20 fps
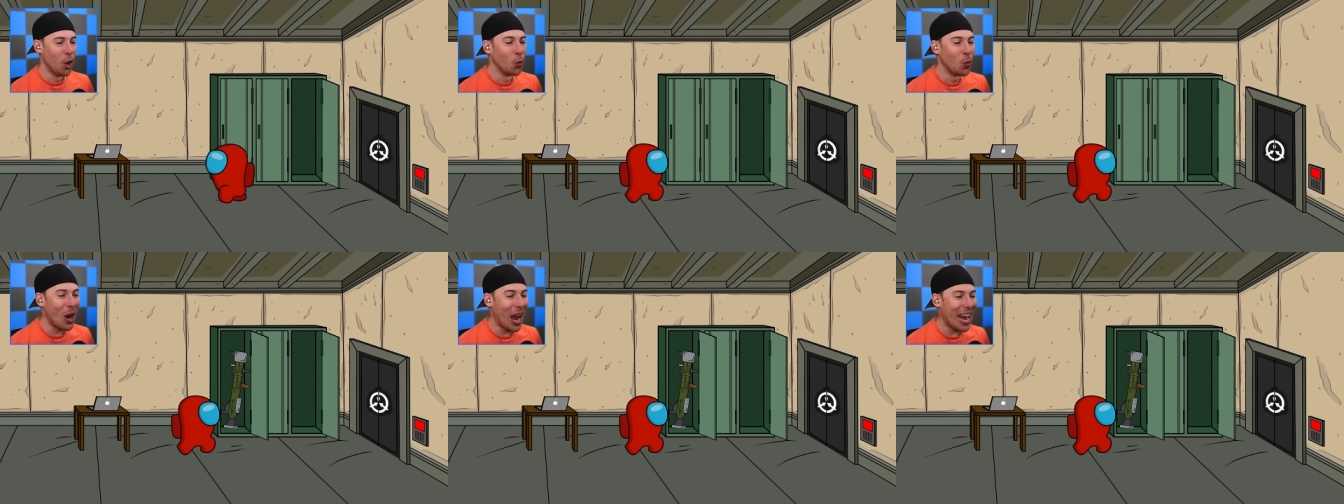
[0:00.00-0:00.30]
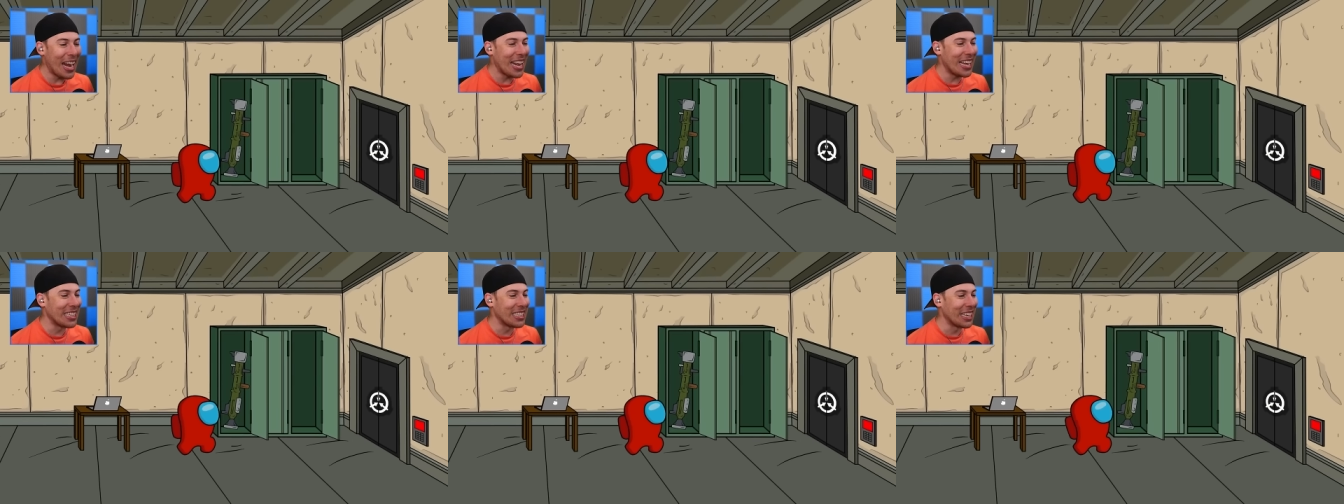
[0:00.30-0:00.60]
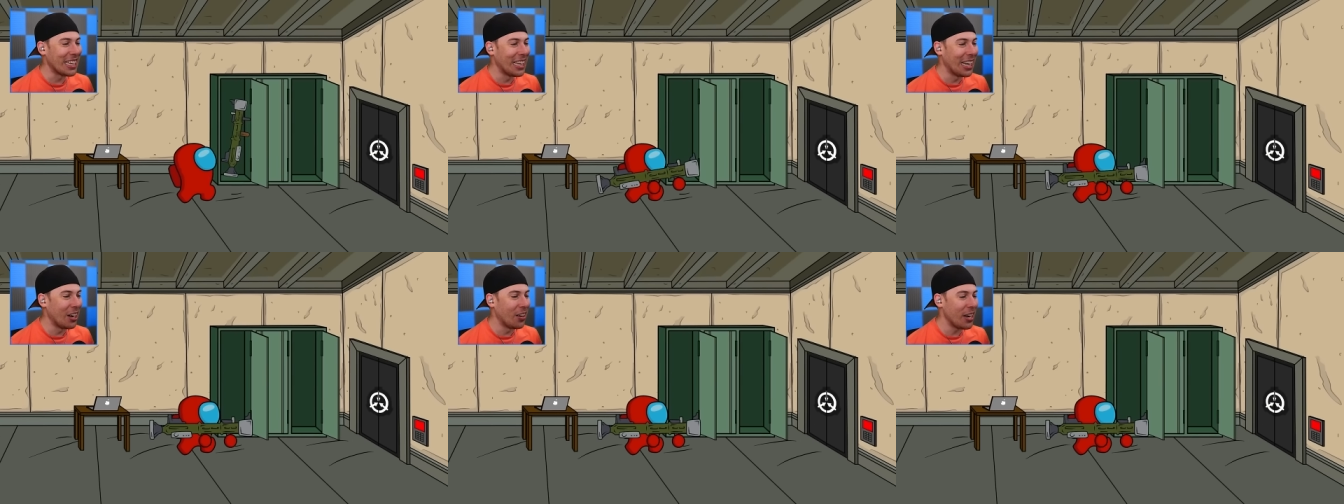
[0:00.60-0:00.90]
Red is
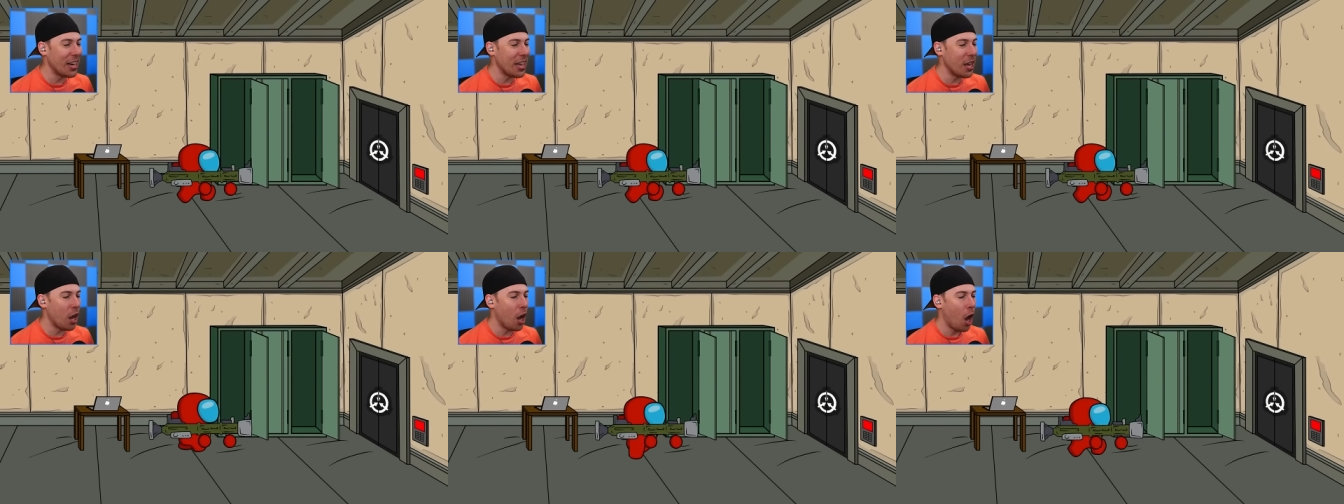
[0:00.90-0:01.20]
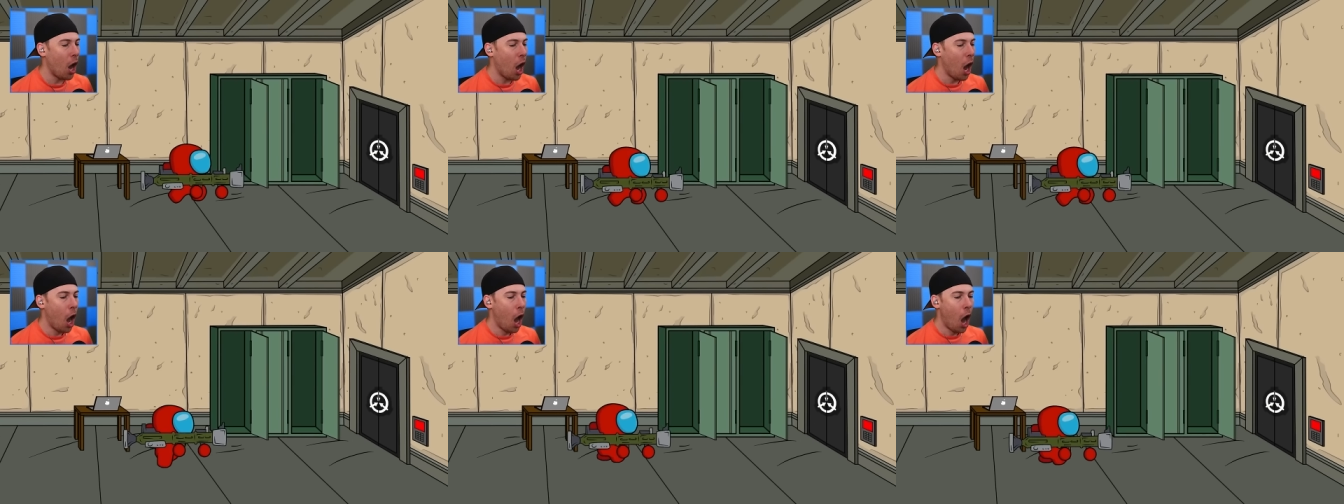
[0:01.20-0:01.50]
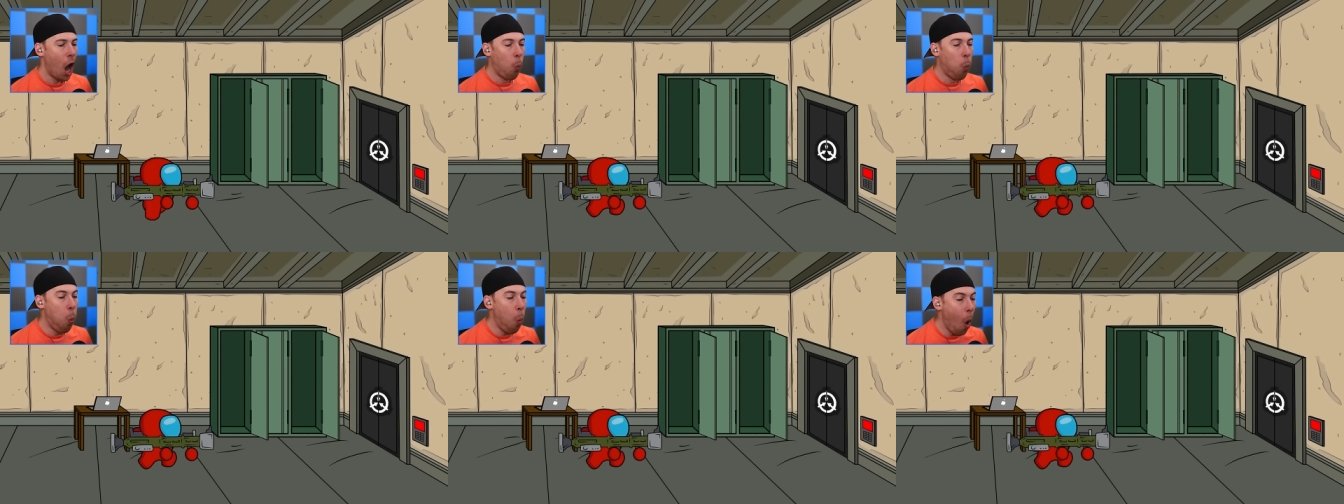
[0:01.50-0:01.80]
literally
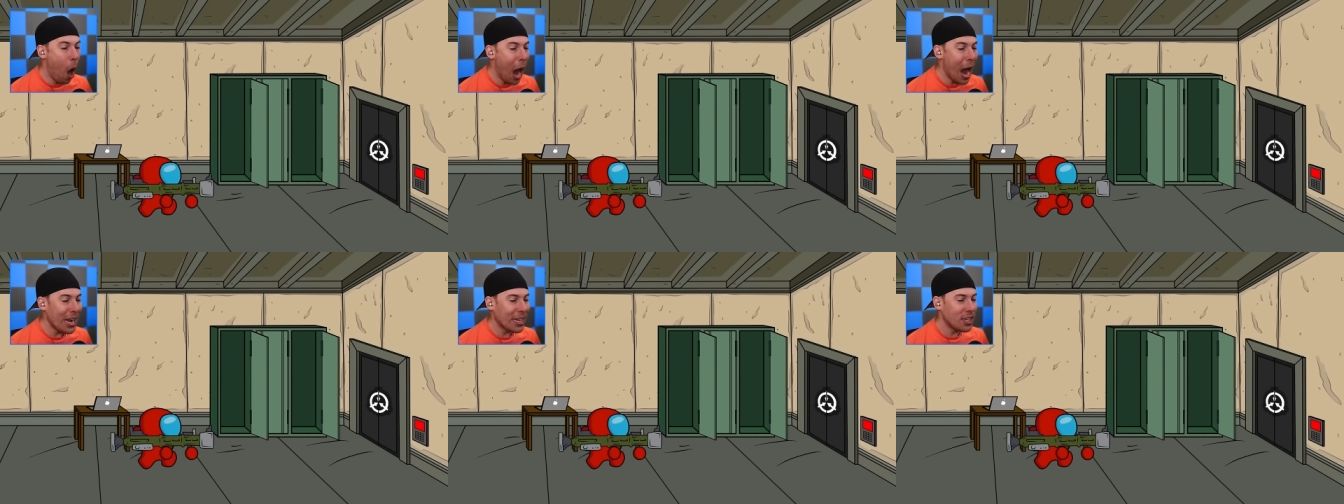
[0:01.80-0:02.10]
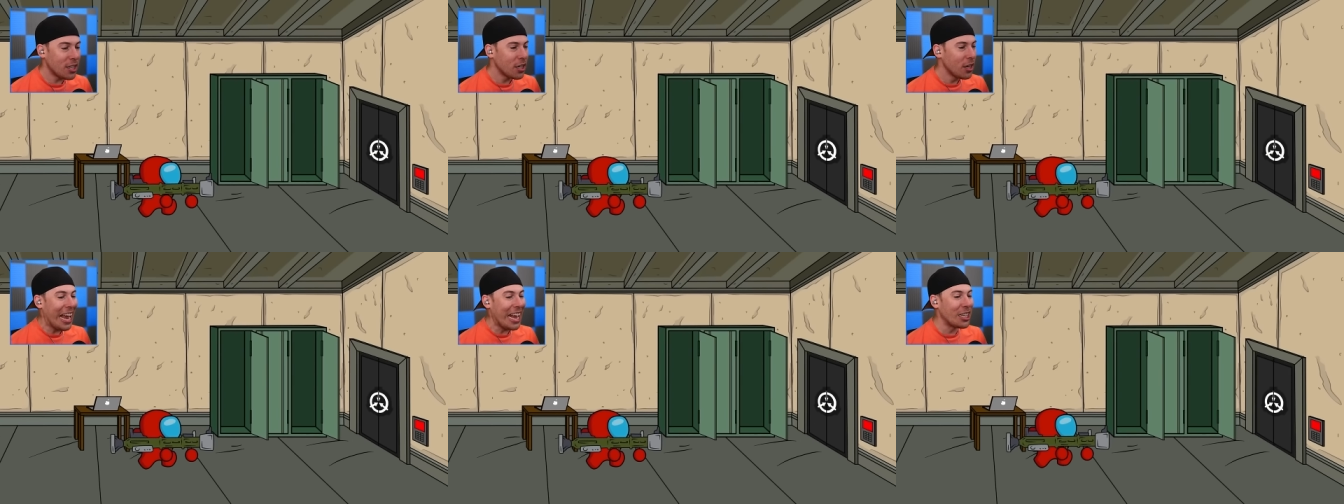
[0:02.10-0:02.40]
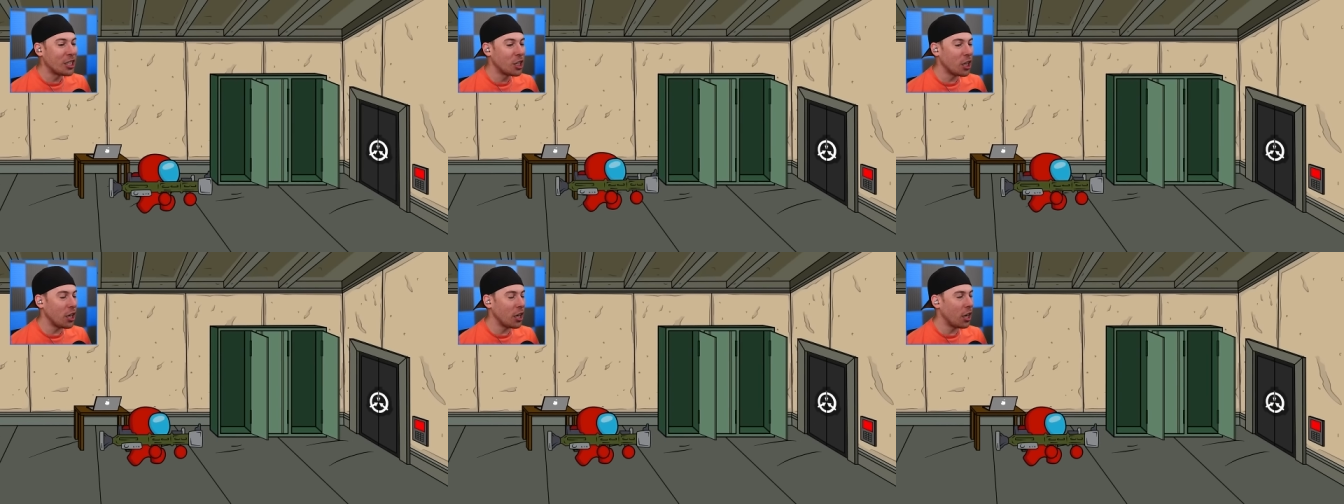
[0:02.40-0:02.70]
what?
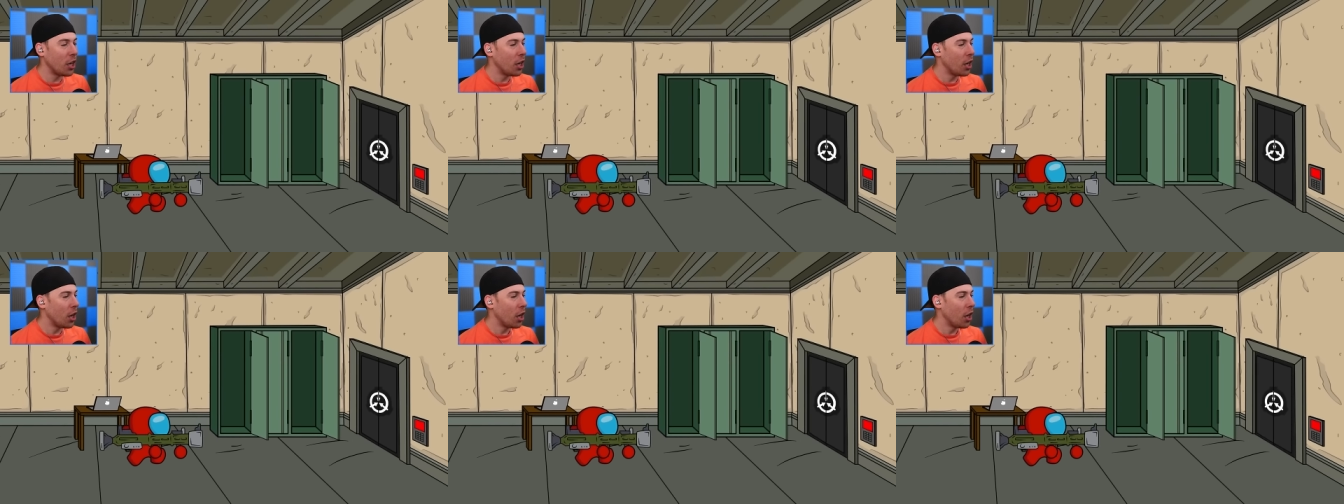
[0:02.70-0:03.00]
He's gonna